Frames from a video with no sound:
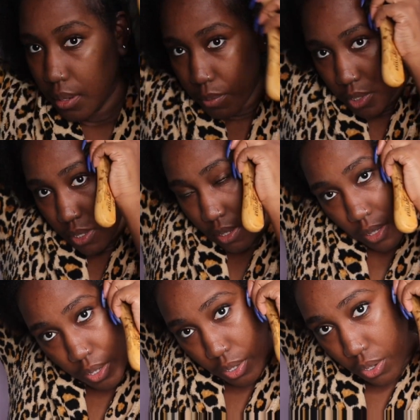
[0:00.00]
I'm gonna
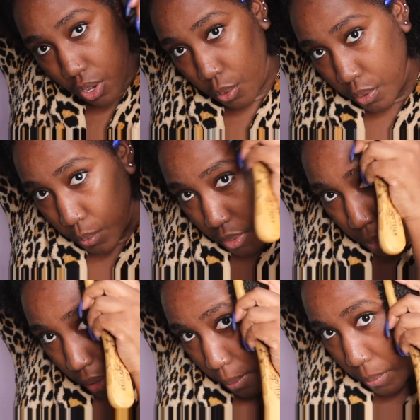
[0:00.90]
go in with
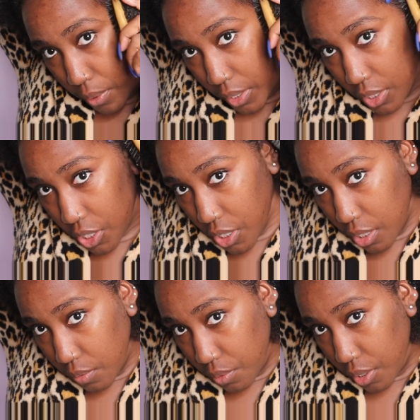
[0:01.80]
my brush
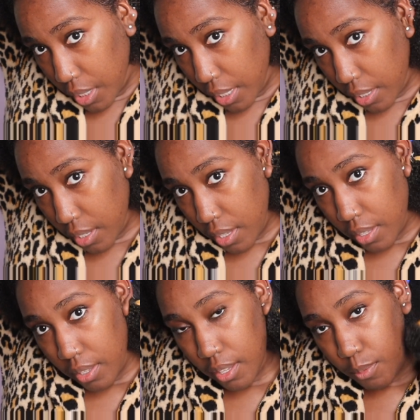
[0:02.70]
and really
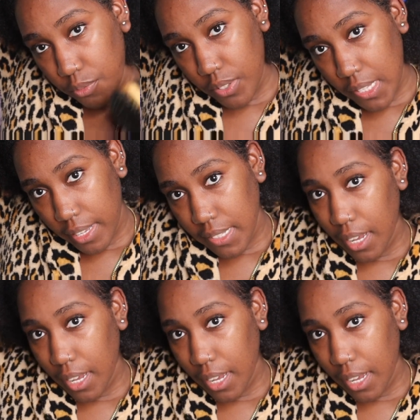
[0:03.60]
emphasize it.